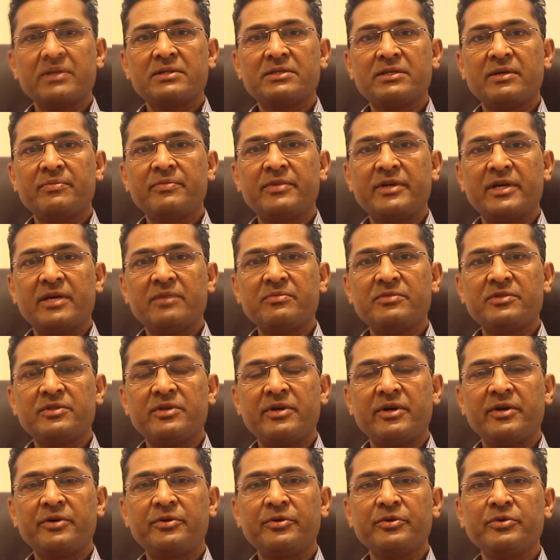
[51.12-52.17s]
Sometimes they
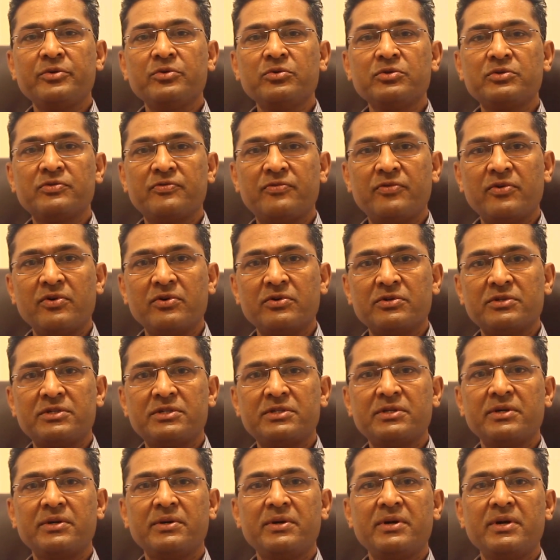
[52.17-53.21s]
have to use
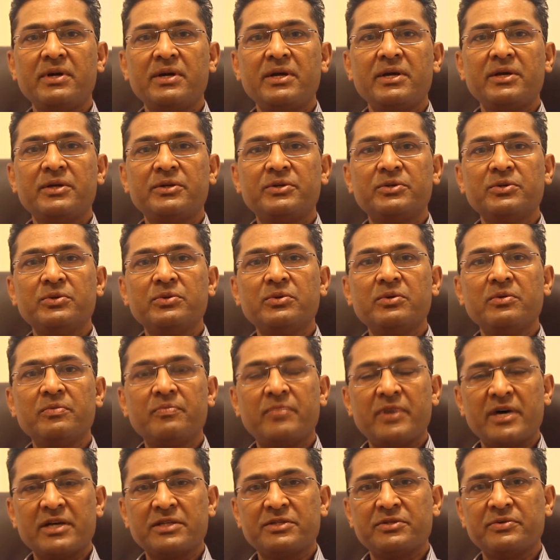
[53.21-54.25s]
force to
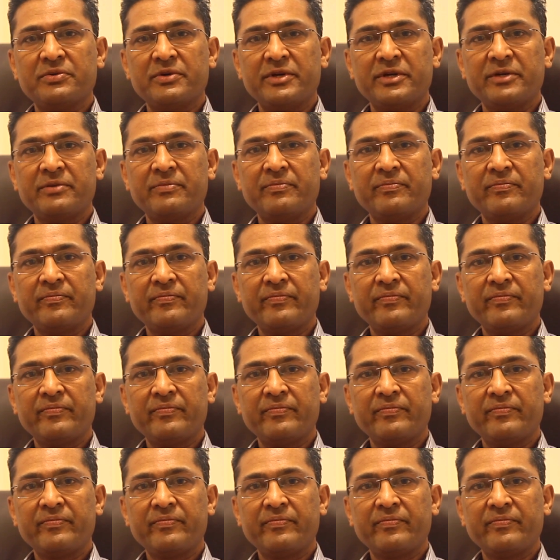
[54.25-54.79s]
pass urine,